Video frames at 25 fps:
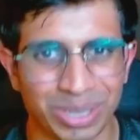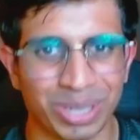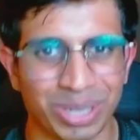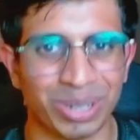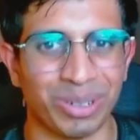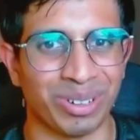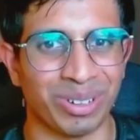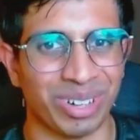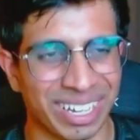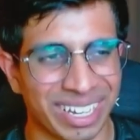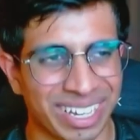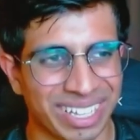
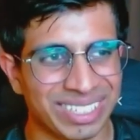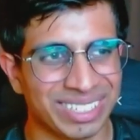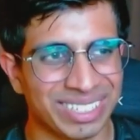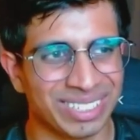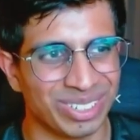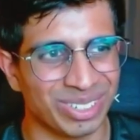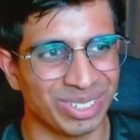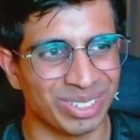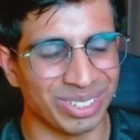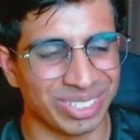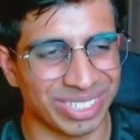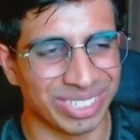So unless
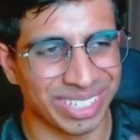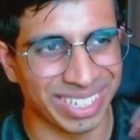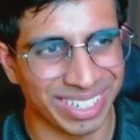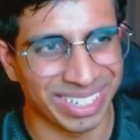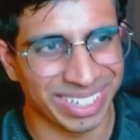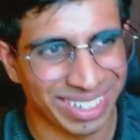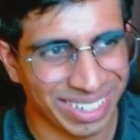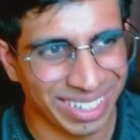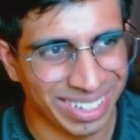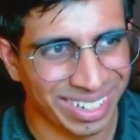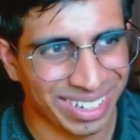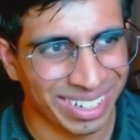you're
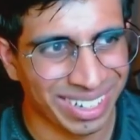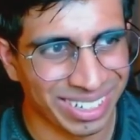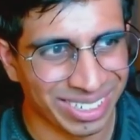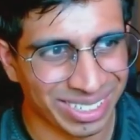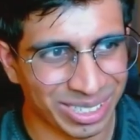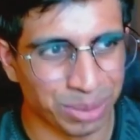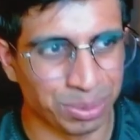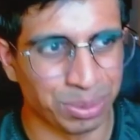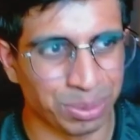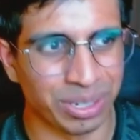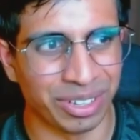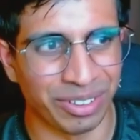using
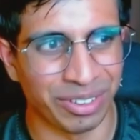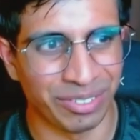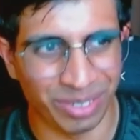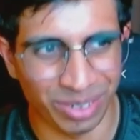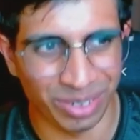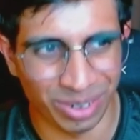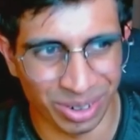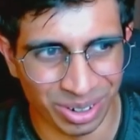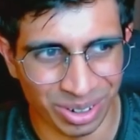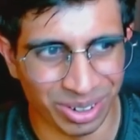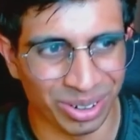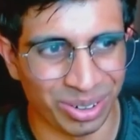
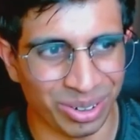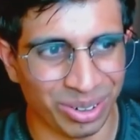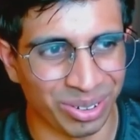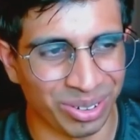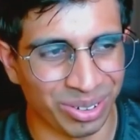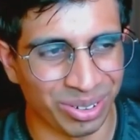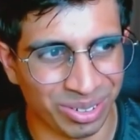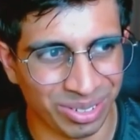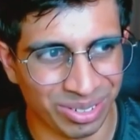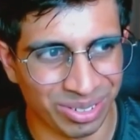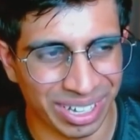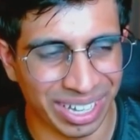GPT-4
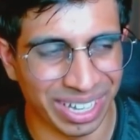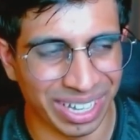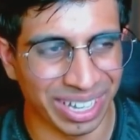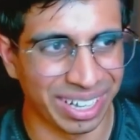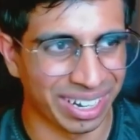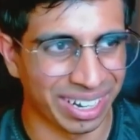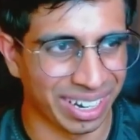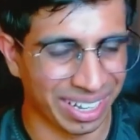or uh,